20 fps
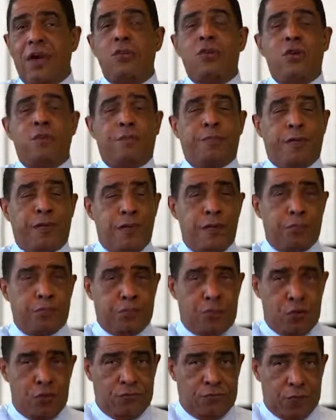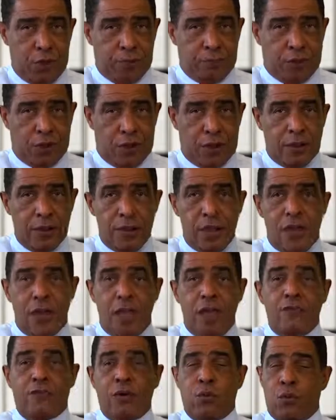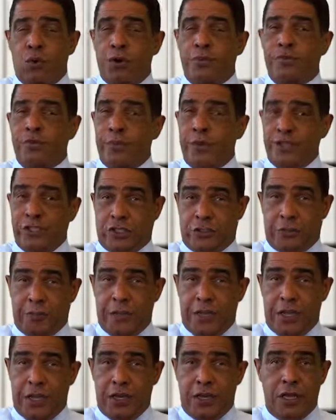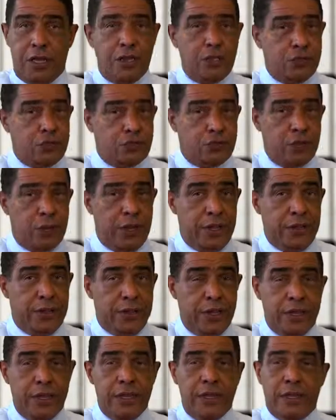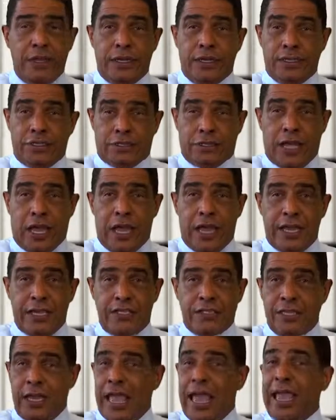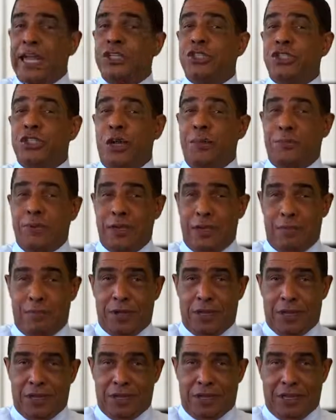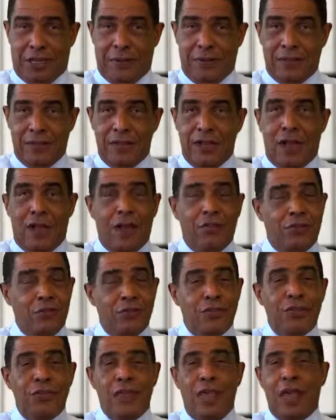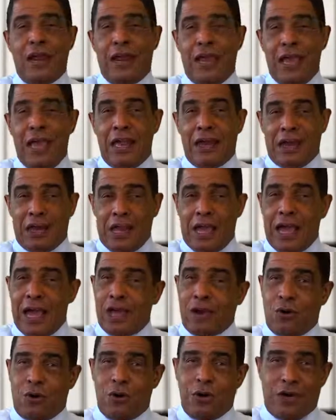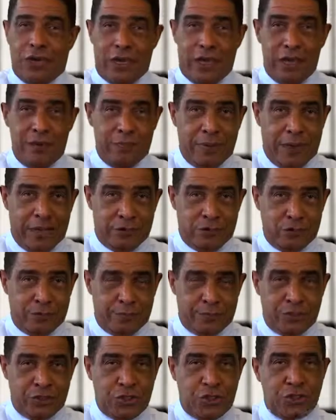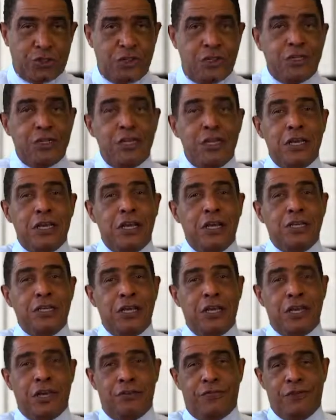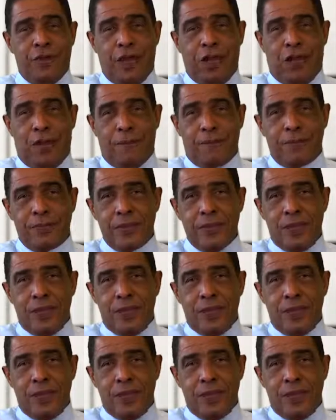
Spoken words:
I would have played pro football if it weren't for my speed, strength, size, and jumping ability. Other than that, I had a lock on a linebacker's position in the NFL.